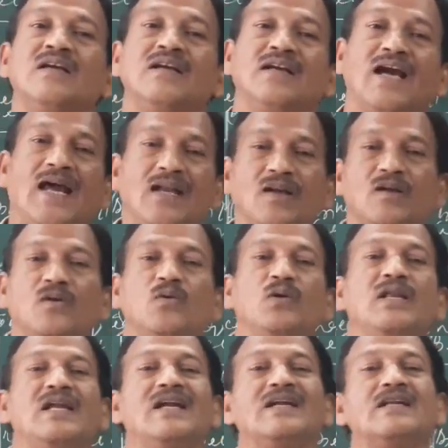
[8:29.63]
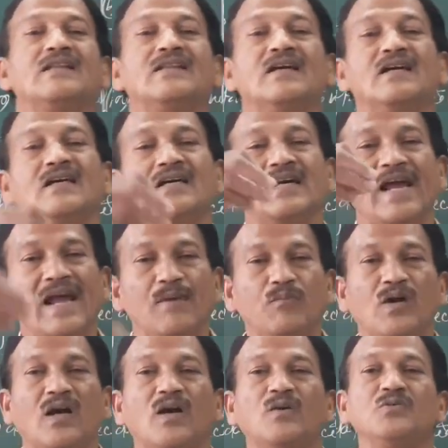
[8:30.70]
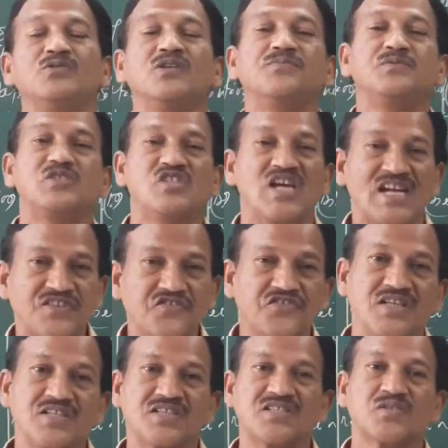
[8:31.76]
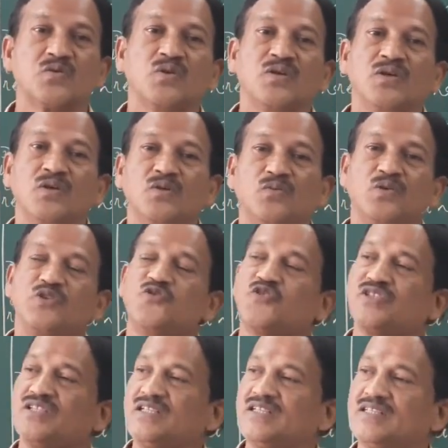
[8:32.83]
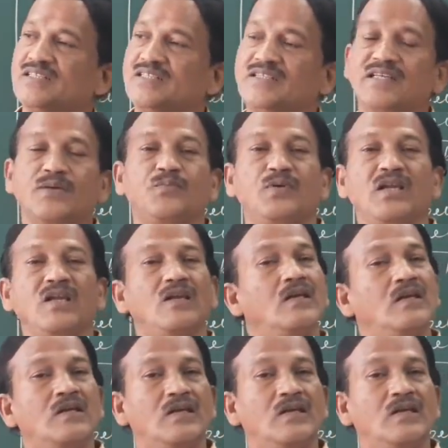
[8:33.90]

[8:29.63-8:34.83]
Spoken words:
calculate the amount of charges which they will